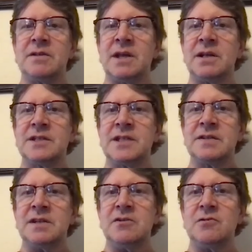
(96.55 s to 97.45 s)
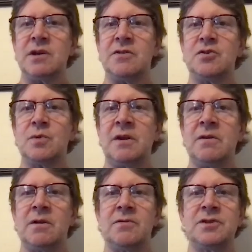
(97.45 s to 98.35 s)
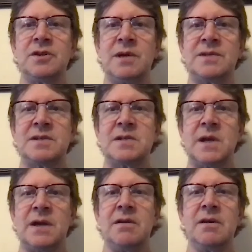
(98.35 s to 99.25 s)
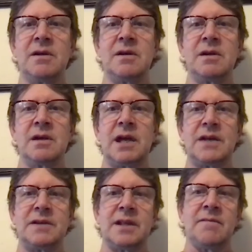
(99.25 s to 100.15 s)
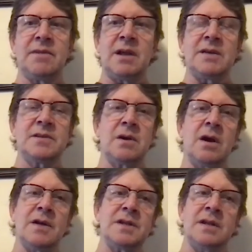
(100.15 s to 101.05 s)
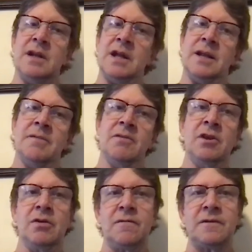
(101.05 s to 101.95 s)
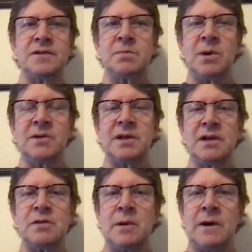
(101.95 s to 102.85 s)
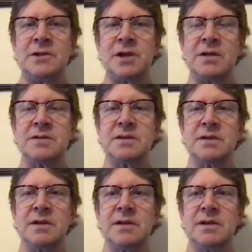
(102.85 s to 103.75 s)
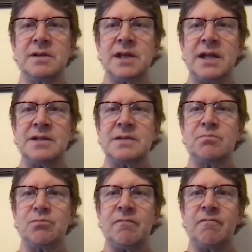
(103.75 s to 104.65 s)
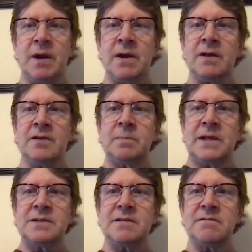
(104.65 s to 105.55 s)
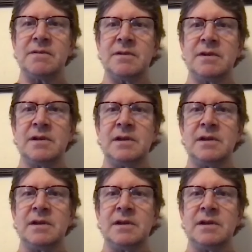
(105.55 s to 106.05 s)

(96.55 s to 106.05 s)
It's like $60 to $120 US a ton as a levelized cost. And for small tonnage projects, that's very expensive.